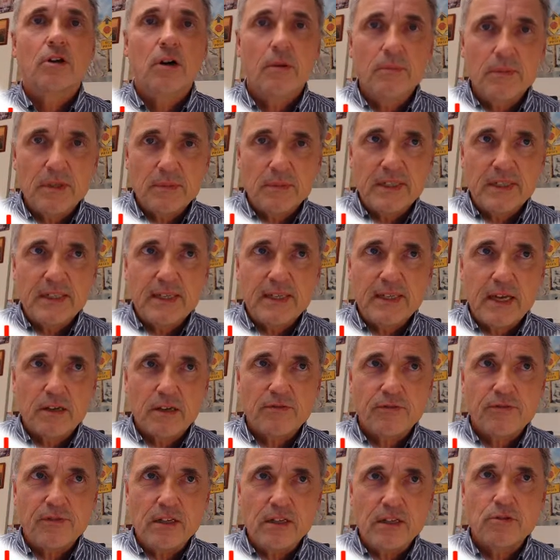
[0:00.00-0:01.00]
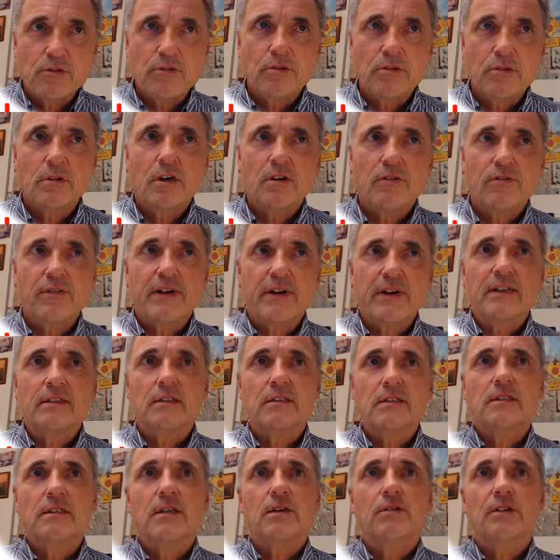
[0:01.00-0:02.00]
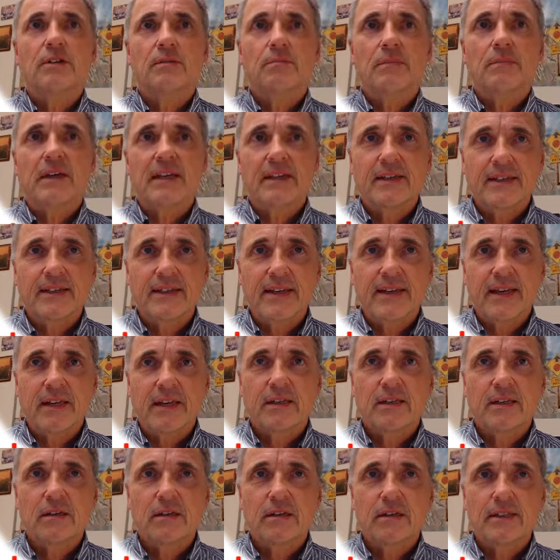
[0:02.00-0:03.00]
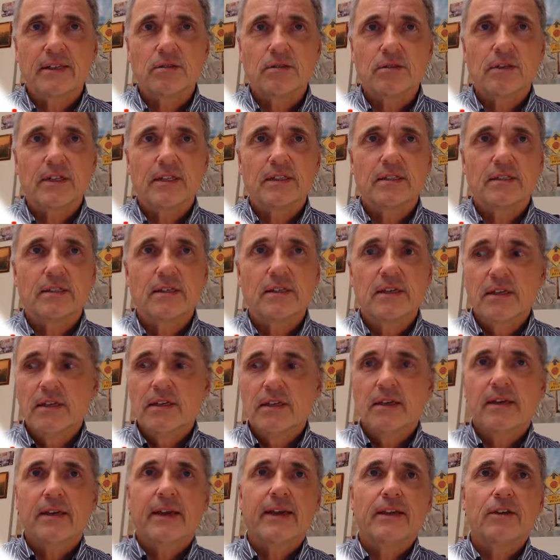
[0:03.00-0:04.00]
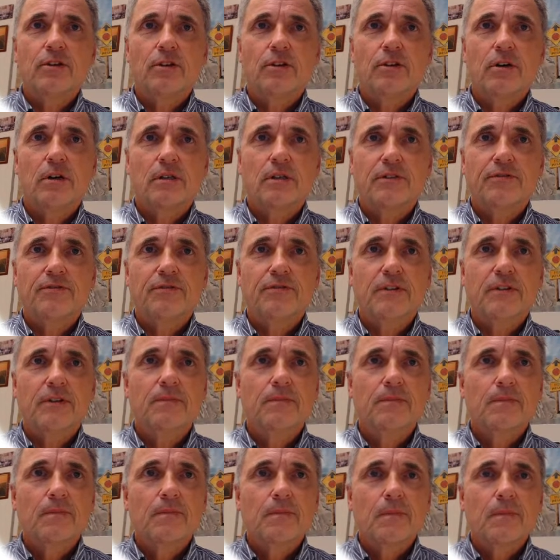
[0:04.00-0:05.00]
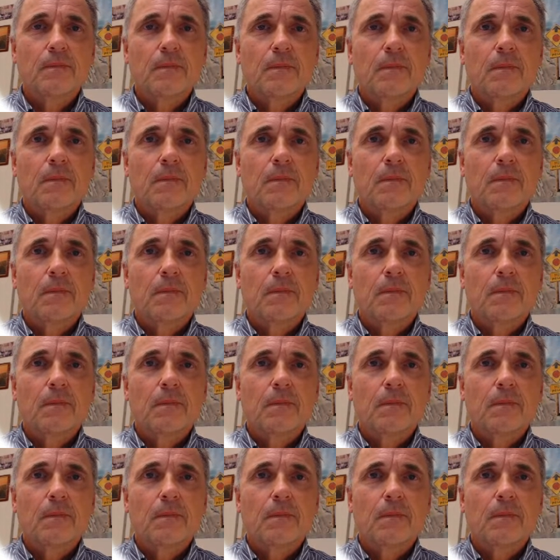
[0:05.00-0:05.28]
complementary value of ultrasound and magnetic resonance angiography.